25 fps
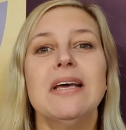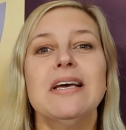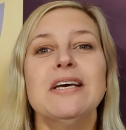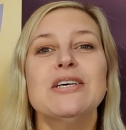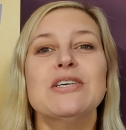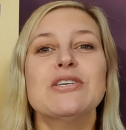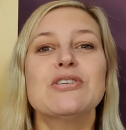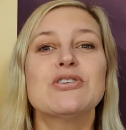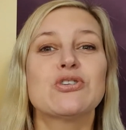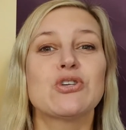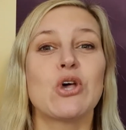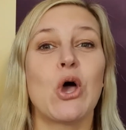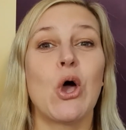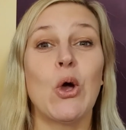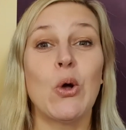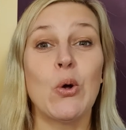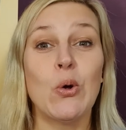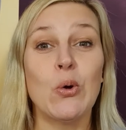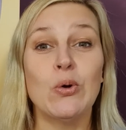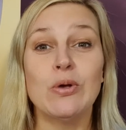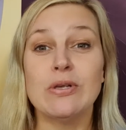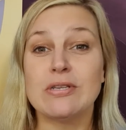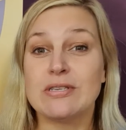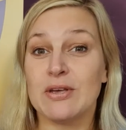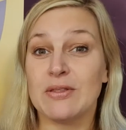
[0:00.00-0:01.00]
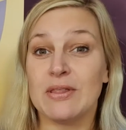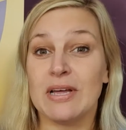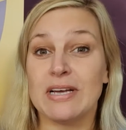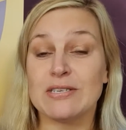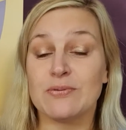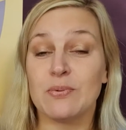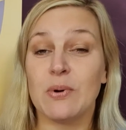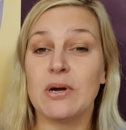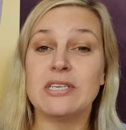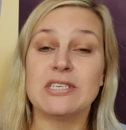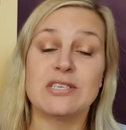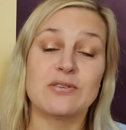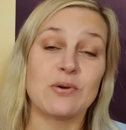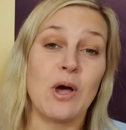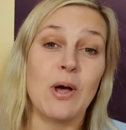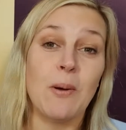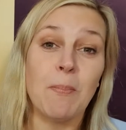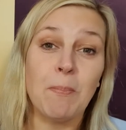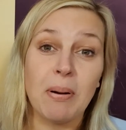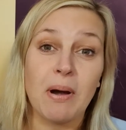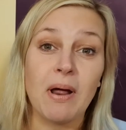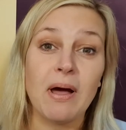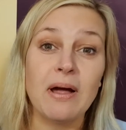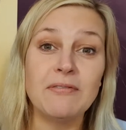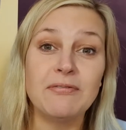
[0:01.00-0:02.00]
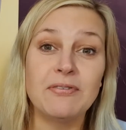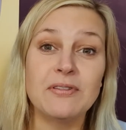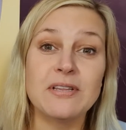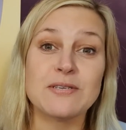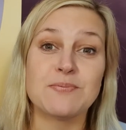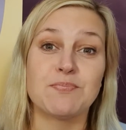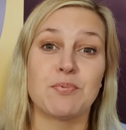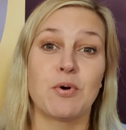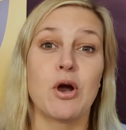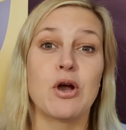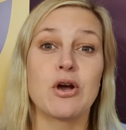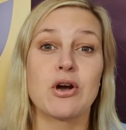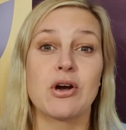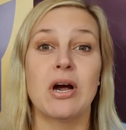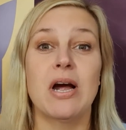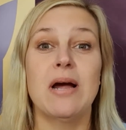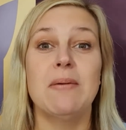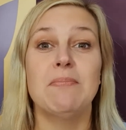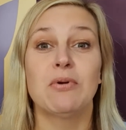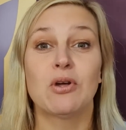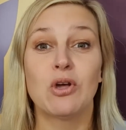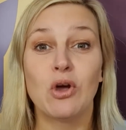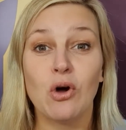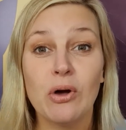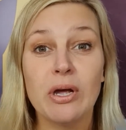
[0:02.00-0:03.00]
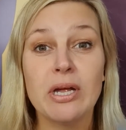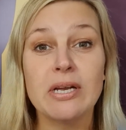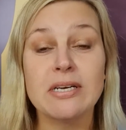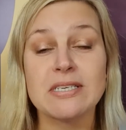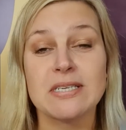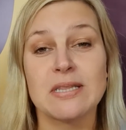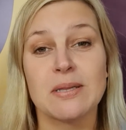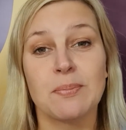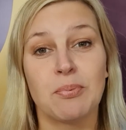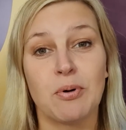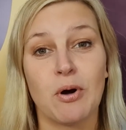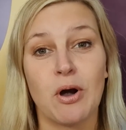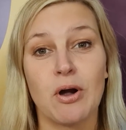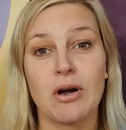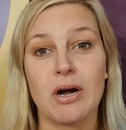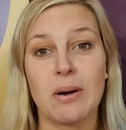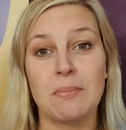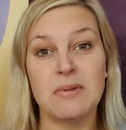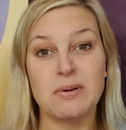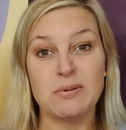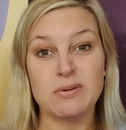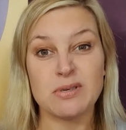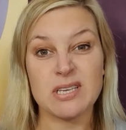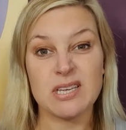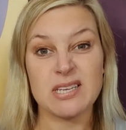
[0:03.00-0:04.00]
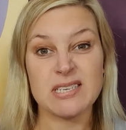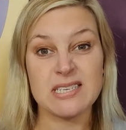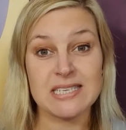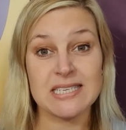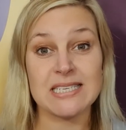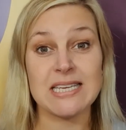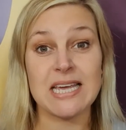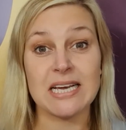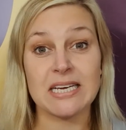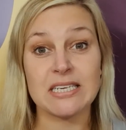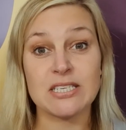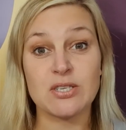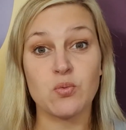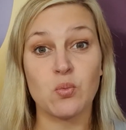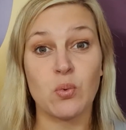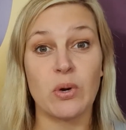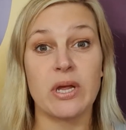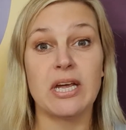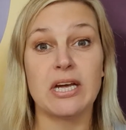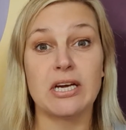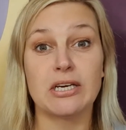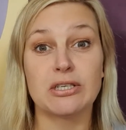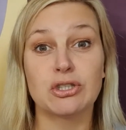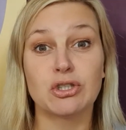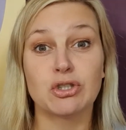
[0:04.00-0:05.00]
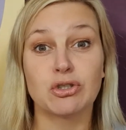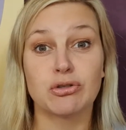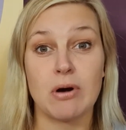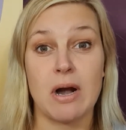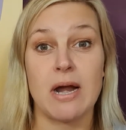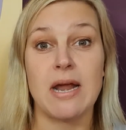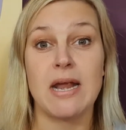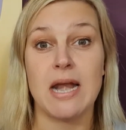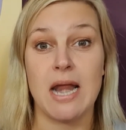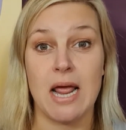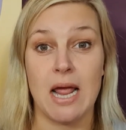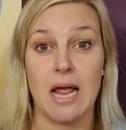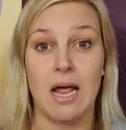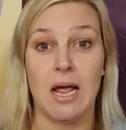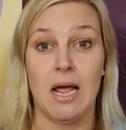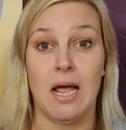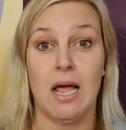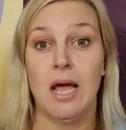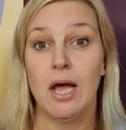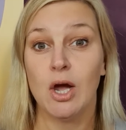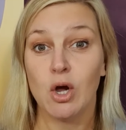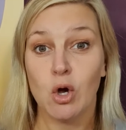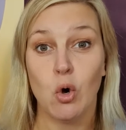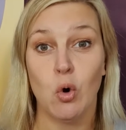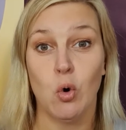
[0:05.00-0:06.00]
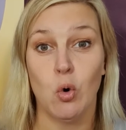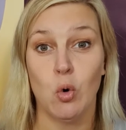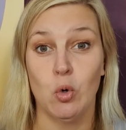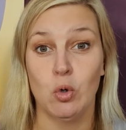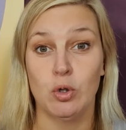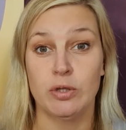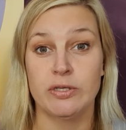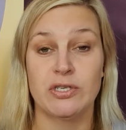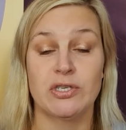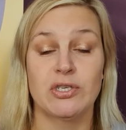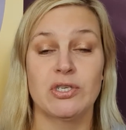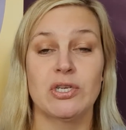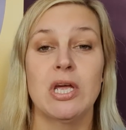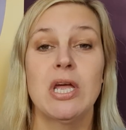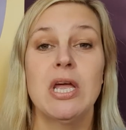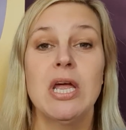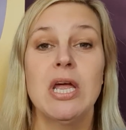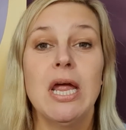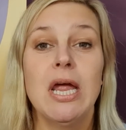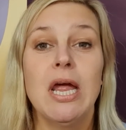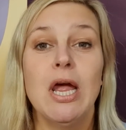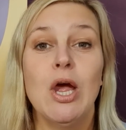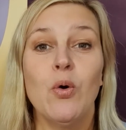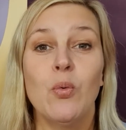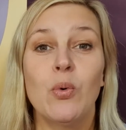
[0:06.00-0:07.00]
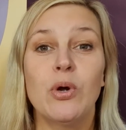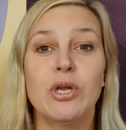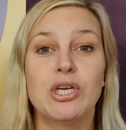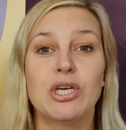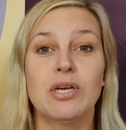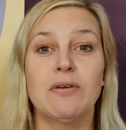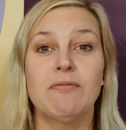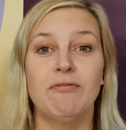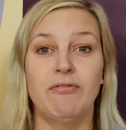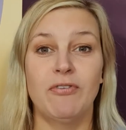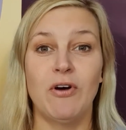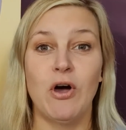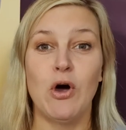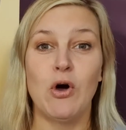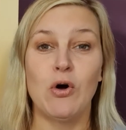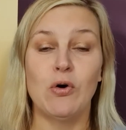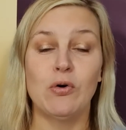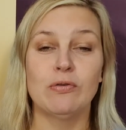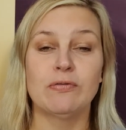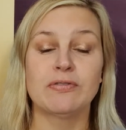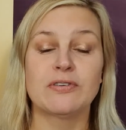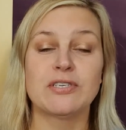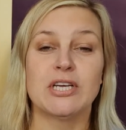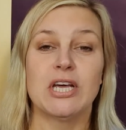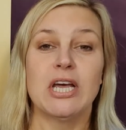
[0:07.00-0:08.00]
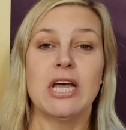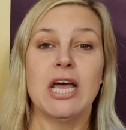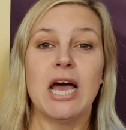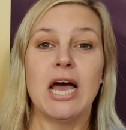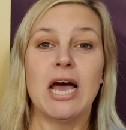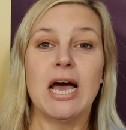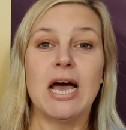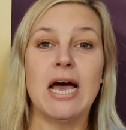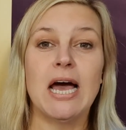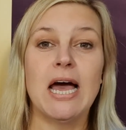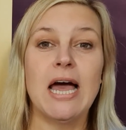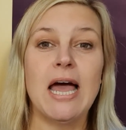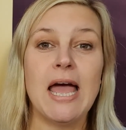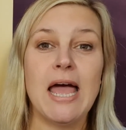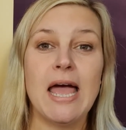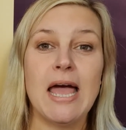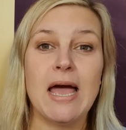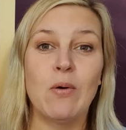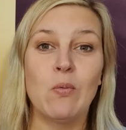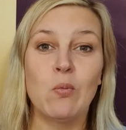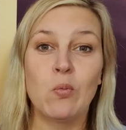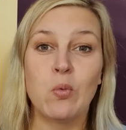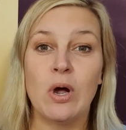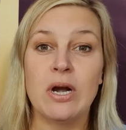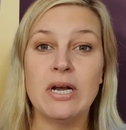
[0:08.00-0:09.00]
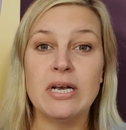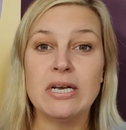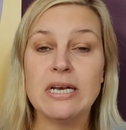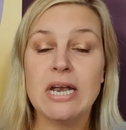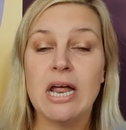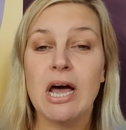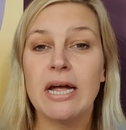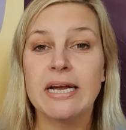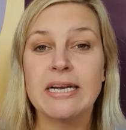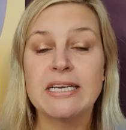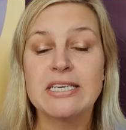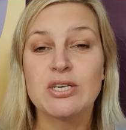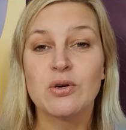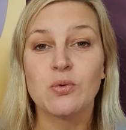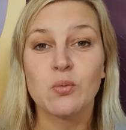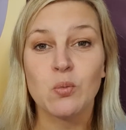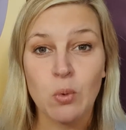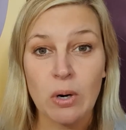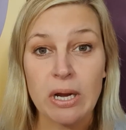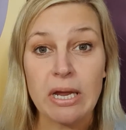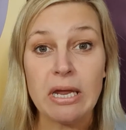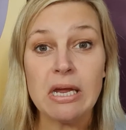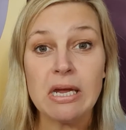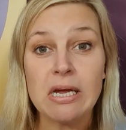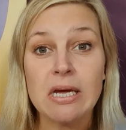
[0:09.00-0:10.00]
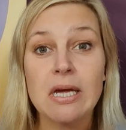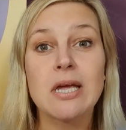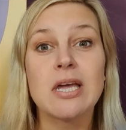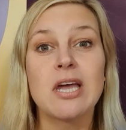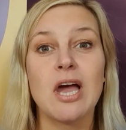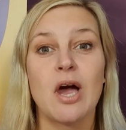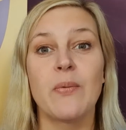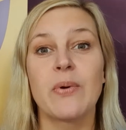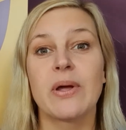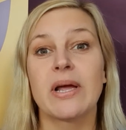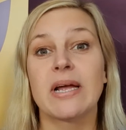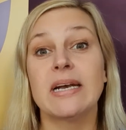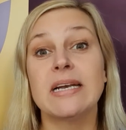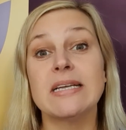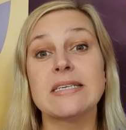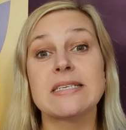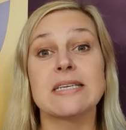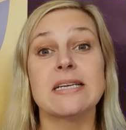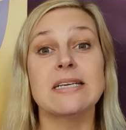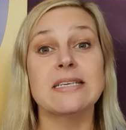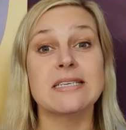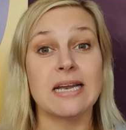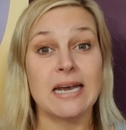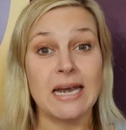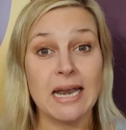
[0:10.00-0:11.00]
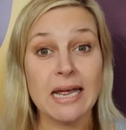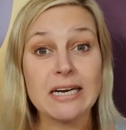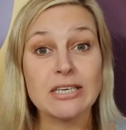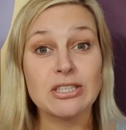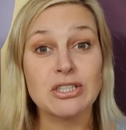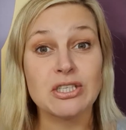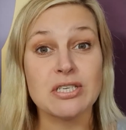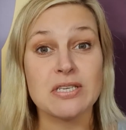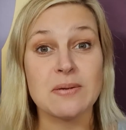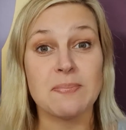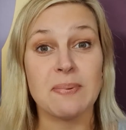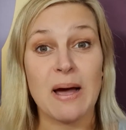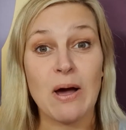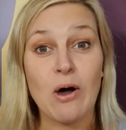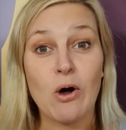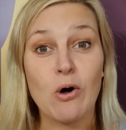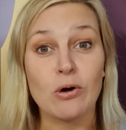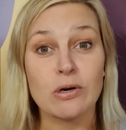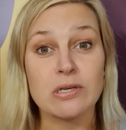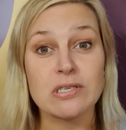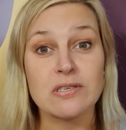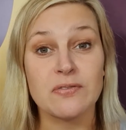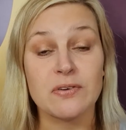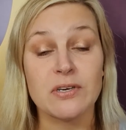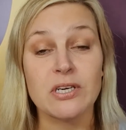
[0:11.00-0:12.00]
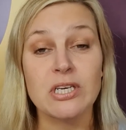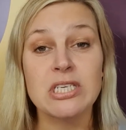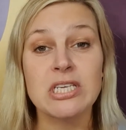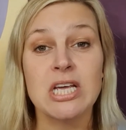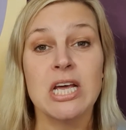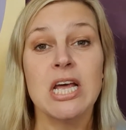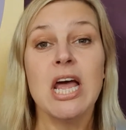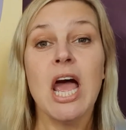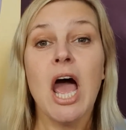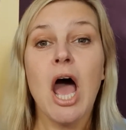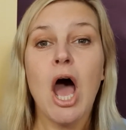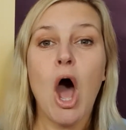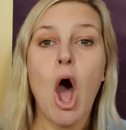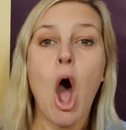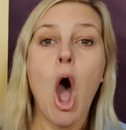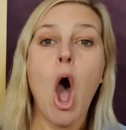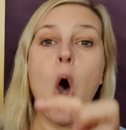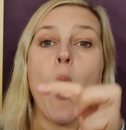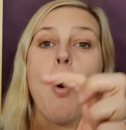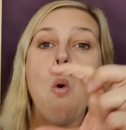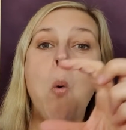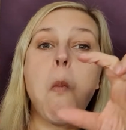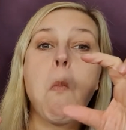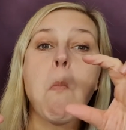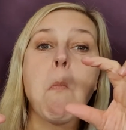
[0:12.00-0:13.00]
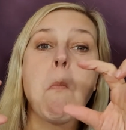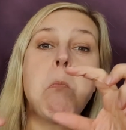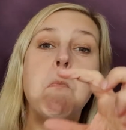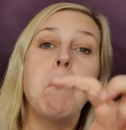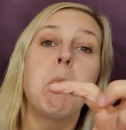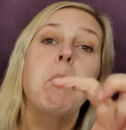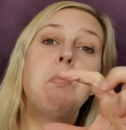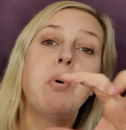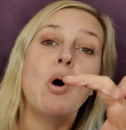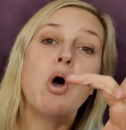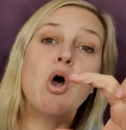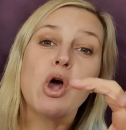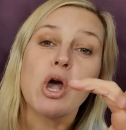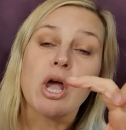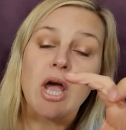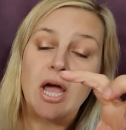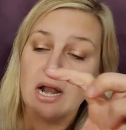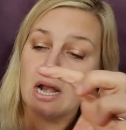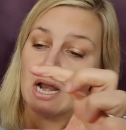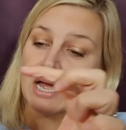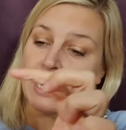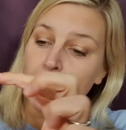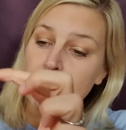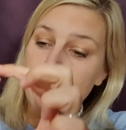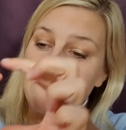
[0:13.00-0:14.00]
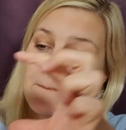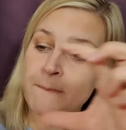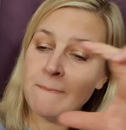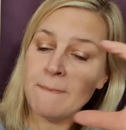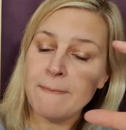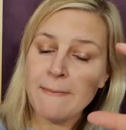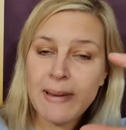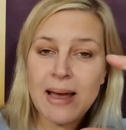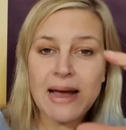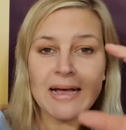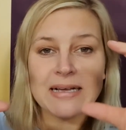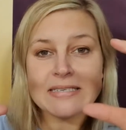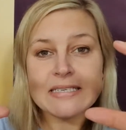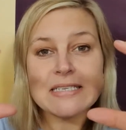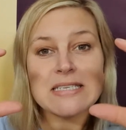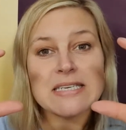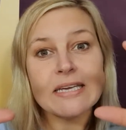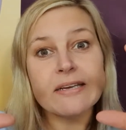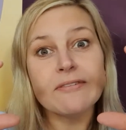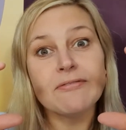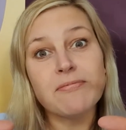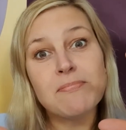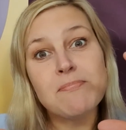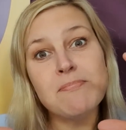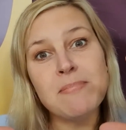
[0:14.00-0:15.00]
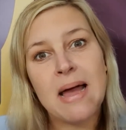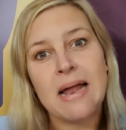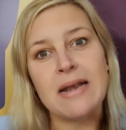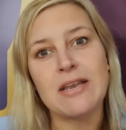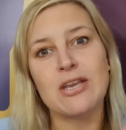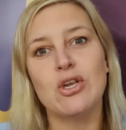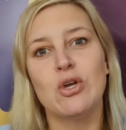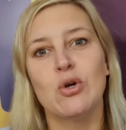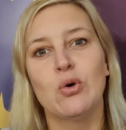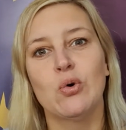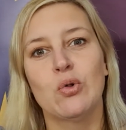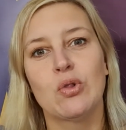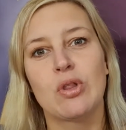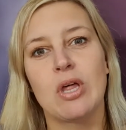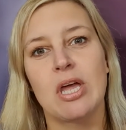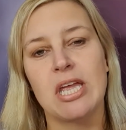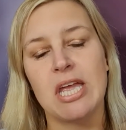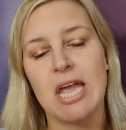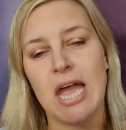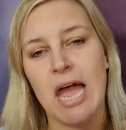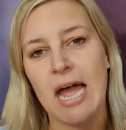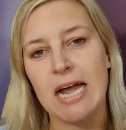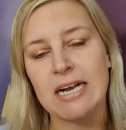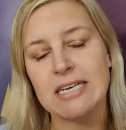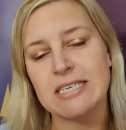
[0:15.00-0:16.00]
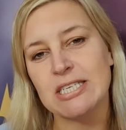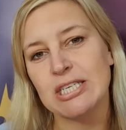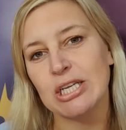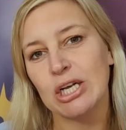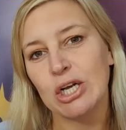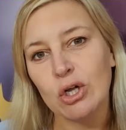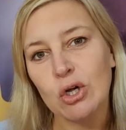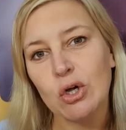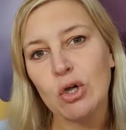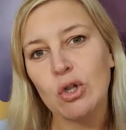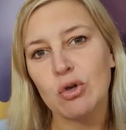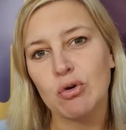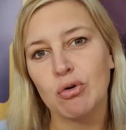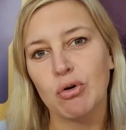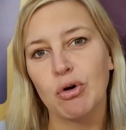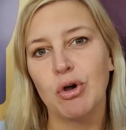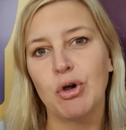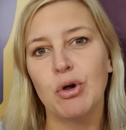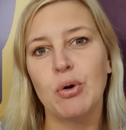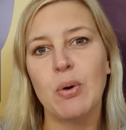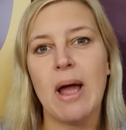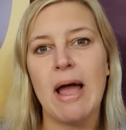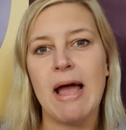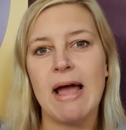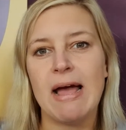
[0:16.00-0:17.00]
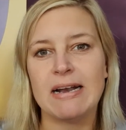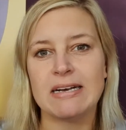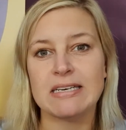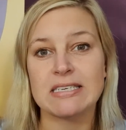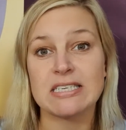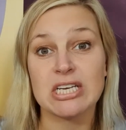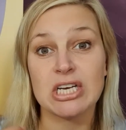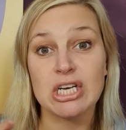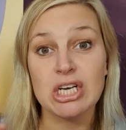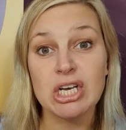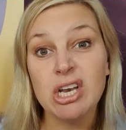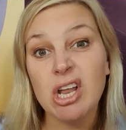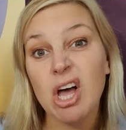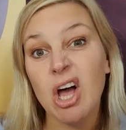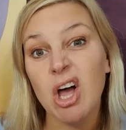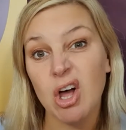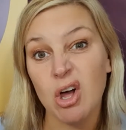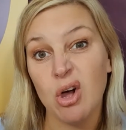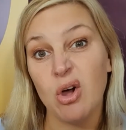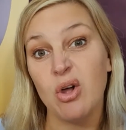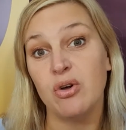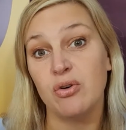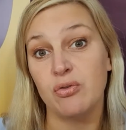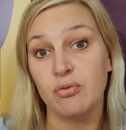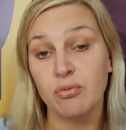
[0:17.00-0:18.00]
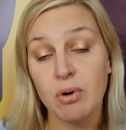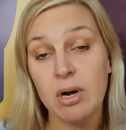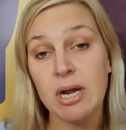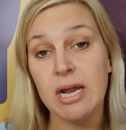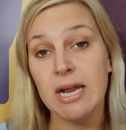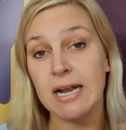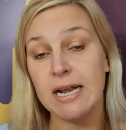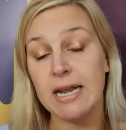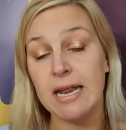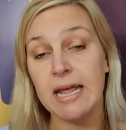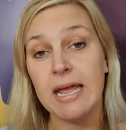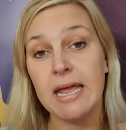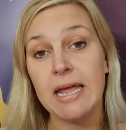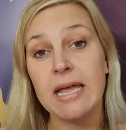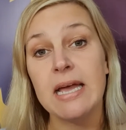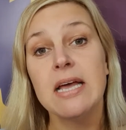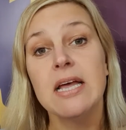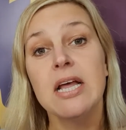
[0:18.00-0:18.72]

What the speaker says: So that's why. So I applied for this program, got into the program. There was a 6-week training course, which involved one night a week going and listening to lectures about Oxford, a whole book, like a massive manual that you had to look through and learn, really,